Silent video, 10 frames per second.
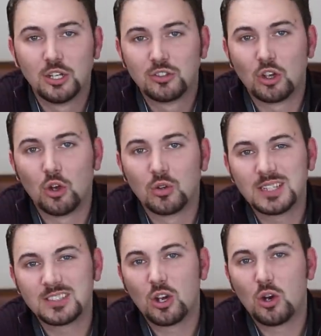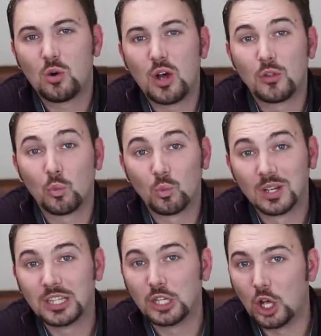So let's go on the
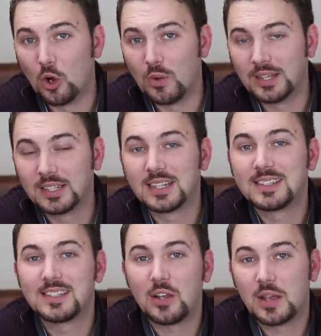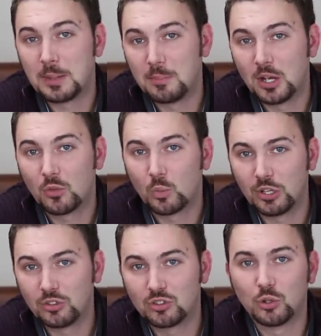really low end, and let's say you had a month where
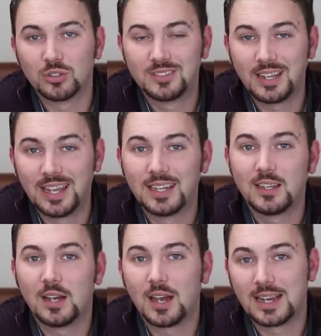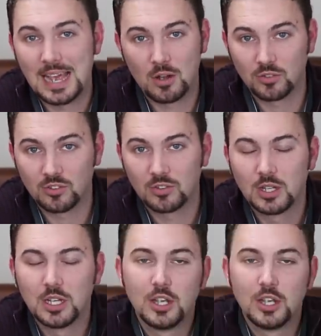you sold ten accounts.